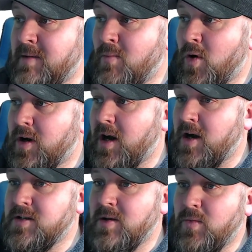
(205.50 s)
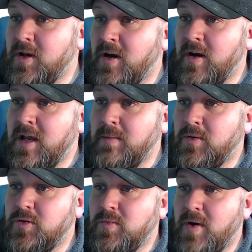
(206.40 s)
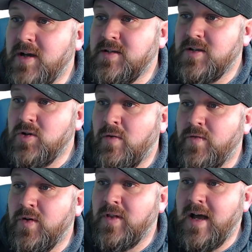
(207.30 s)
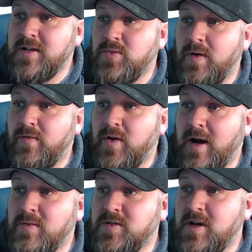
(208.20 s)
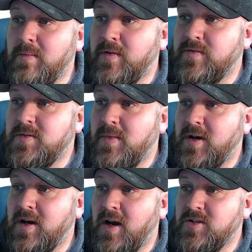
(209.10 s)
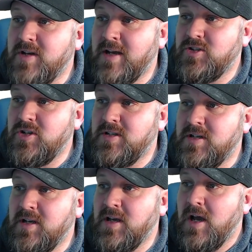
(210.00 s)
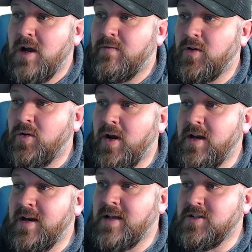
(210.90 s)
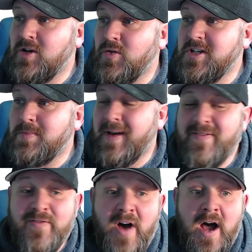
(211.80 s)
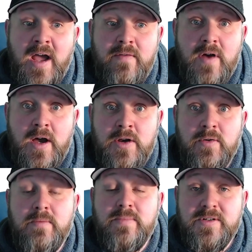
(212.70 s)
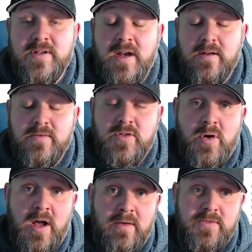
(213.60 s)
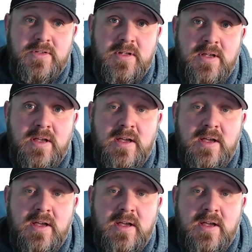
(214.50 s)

more cards than we are able to process. Over the last 24 hours, the number of submitted cards to SGC for grading has increased by 500%. So obviously,